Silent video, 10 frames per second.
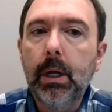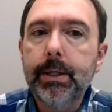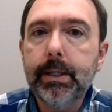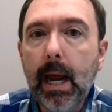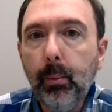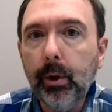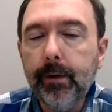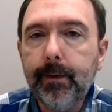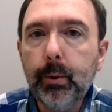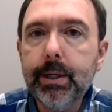Tonight, we're going
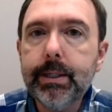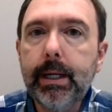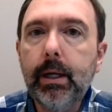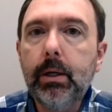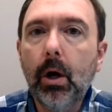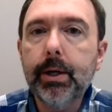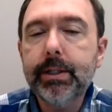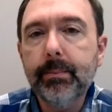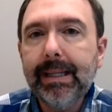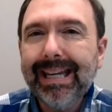to focus in on
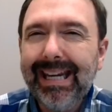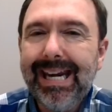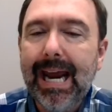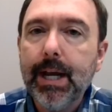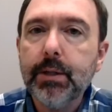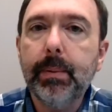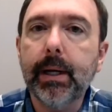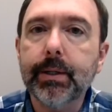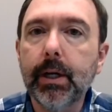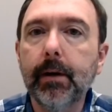some of the key
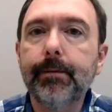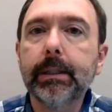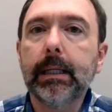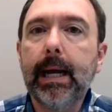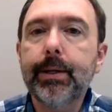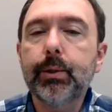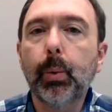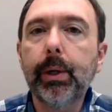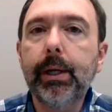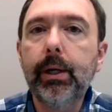aspects of the last
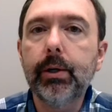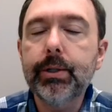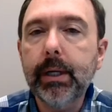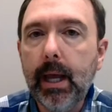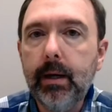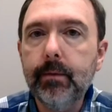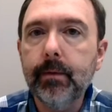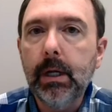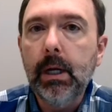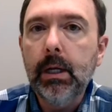20 years and kind of
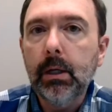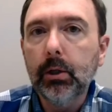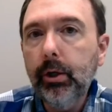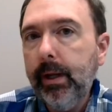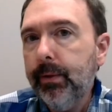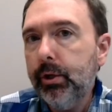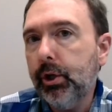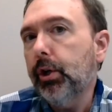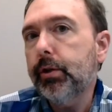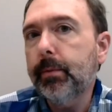look at the
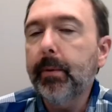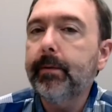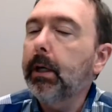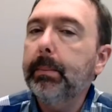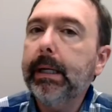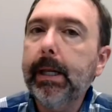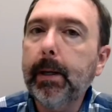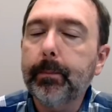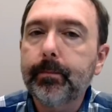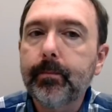church from the very
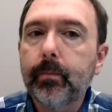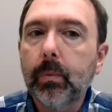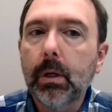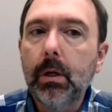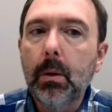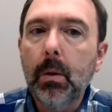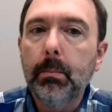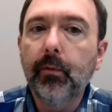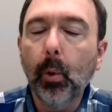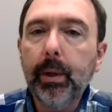beginning.
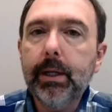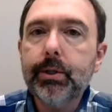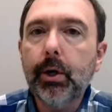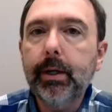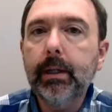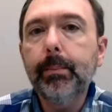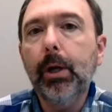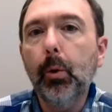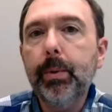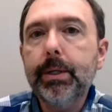Before we get started, let me
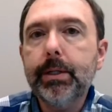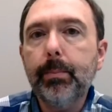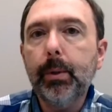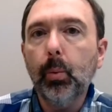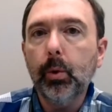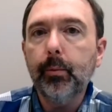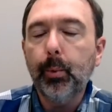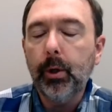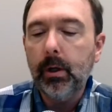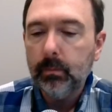open us up in a word of
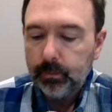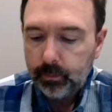prayer.